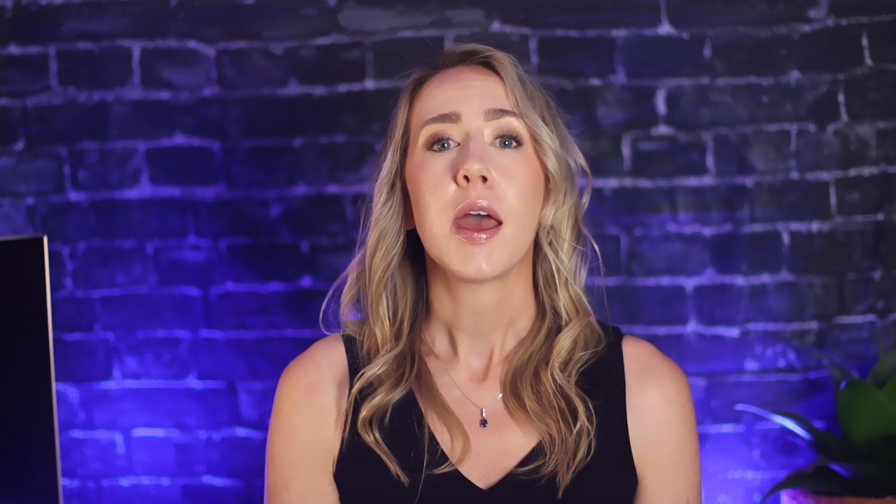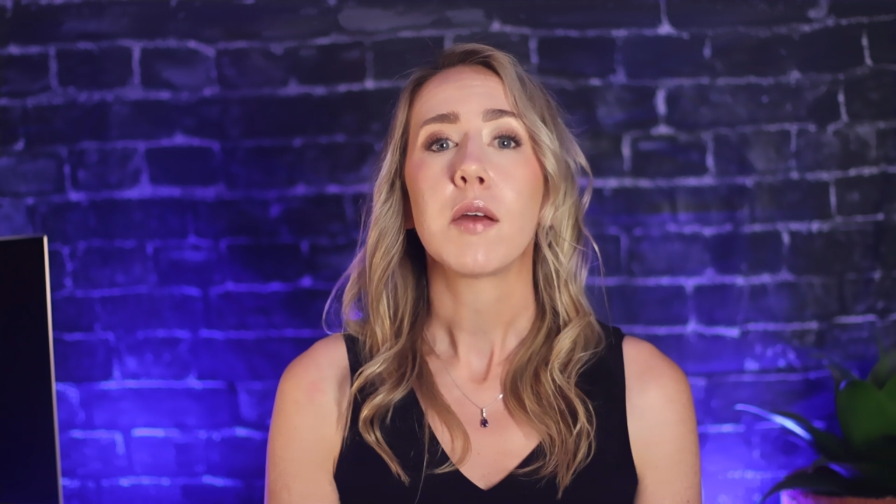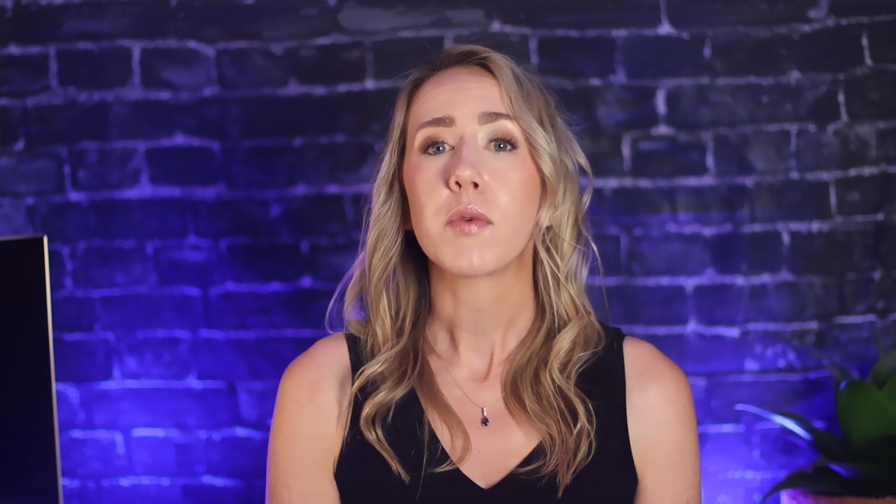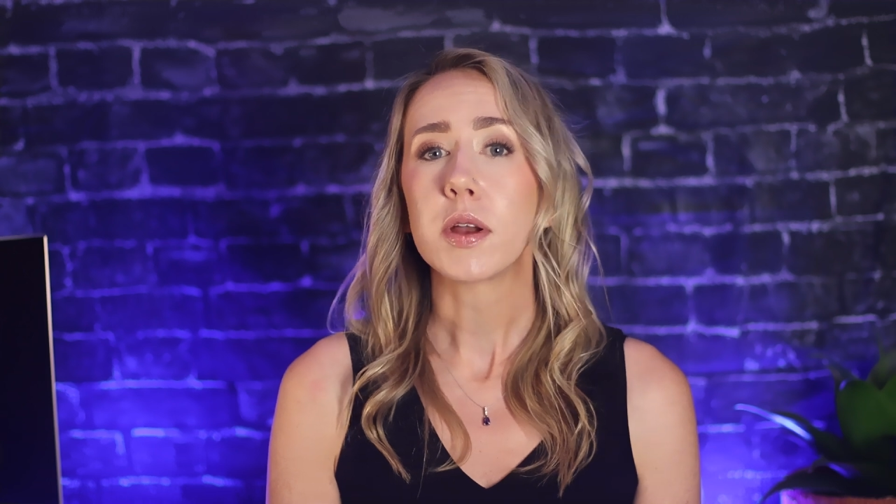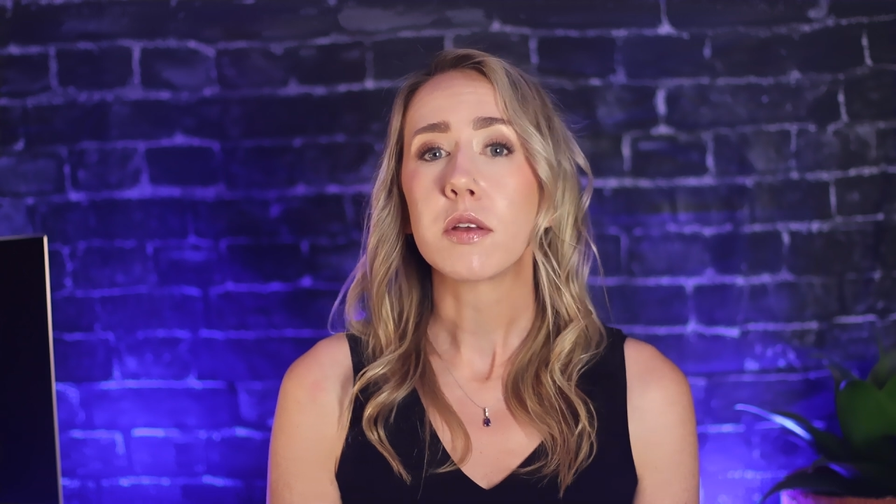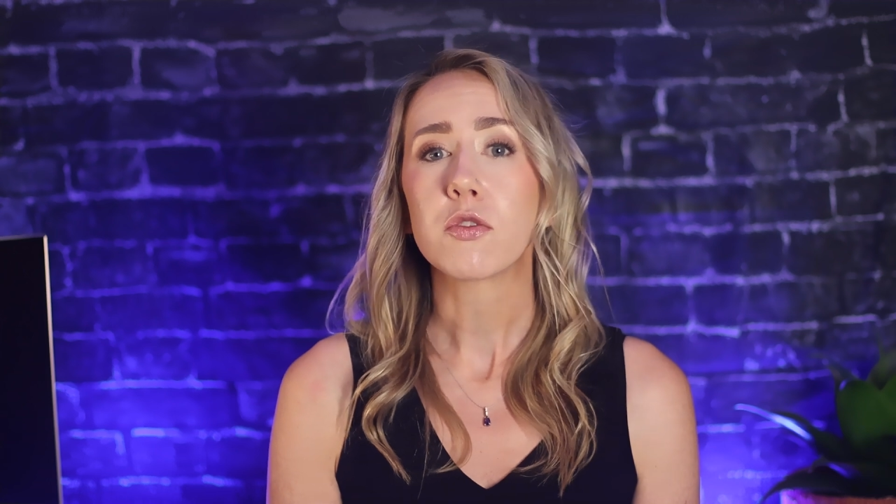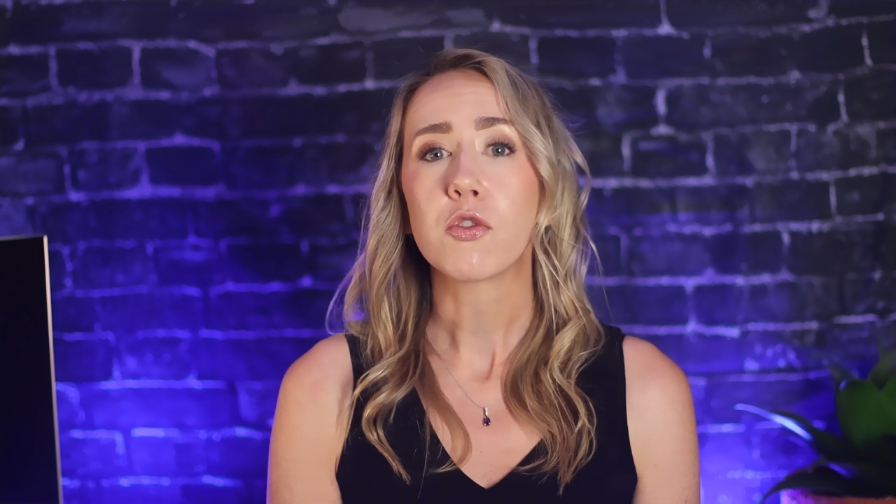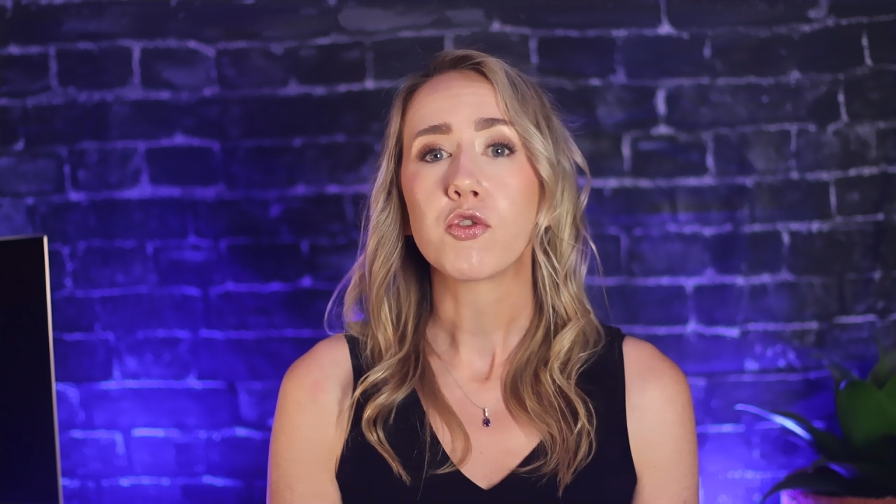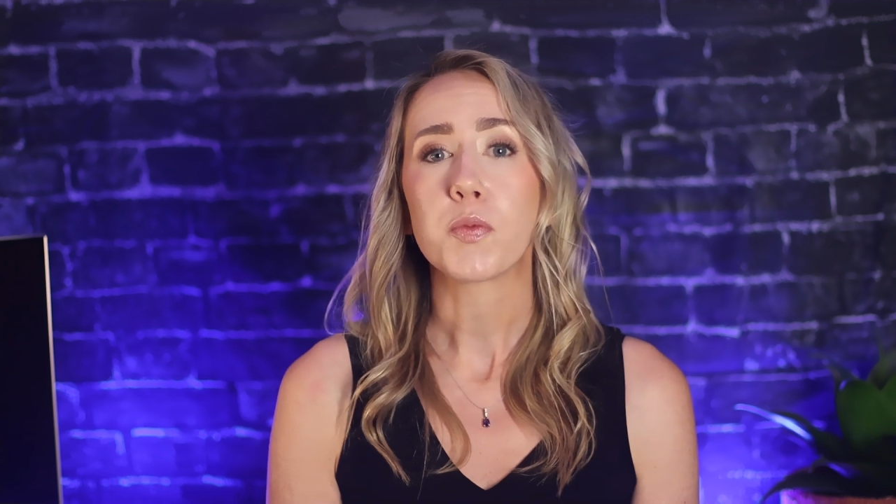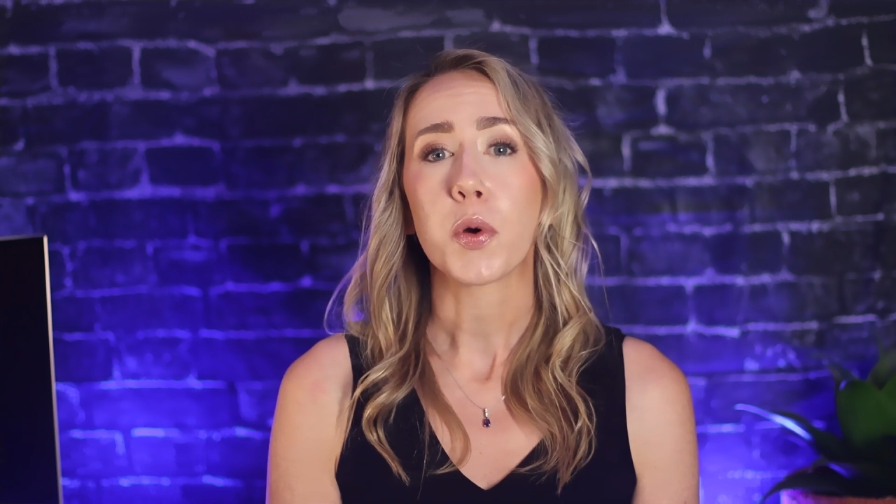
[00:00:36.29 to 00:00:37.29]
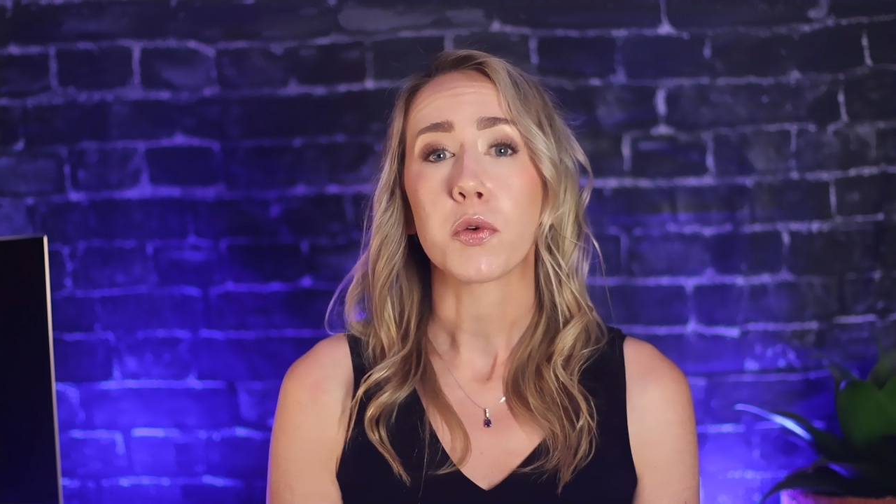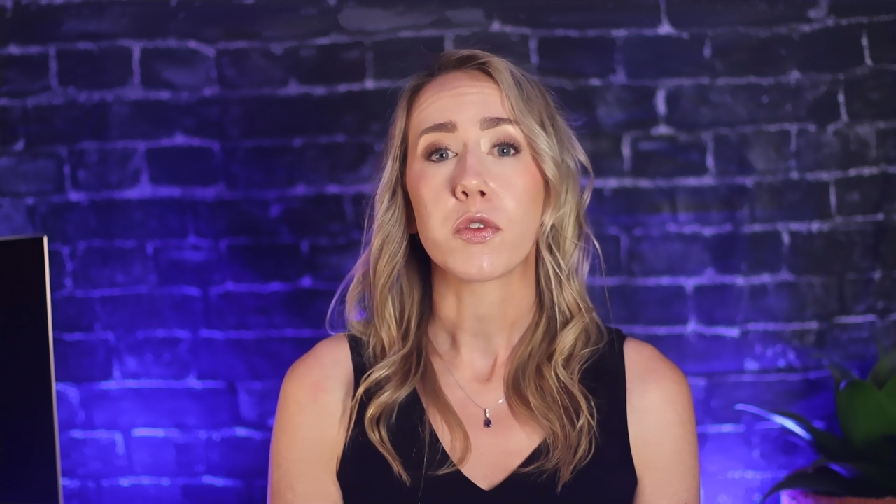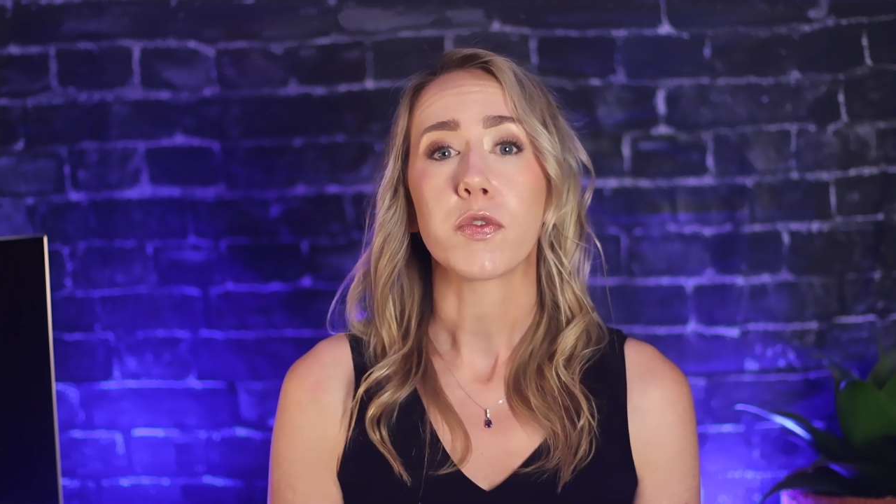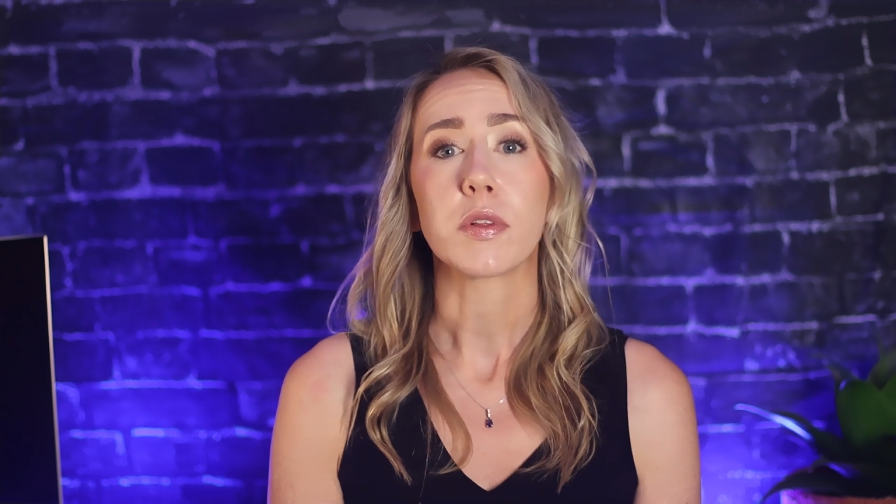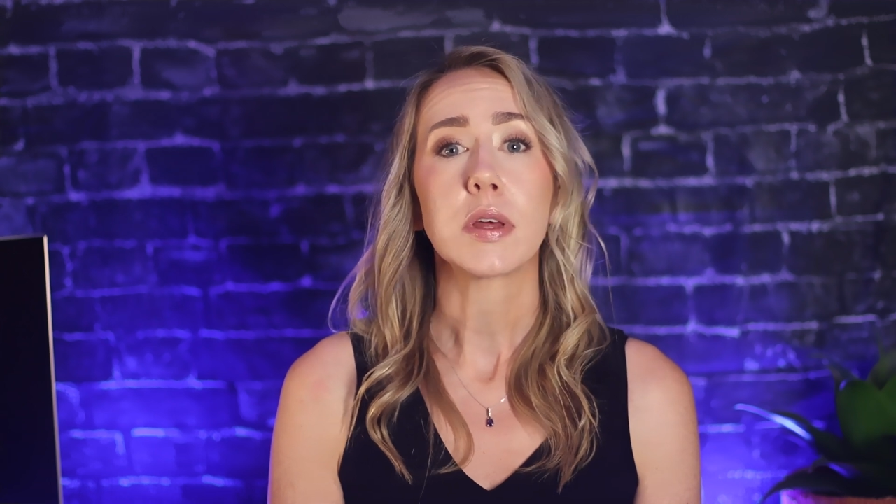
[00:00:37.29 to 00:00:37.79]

and writing social posts for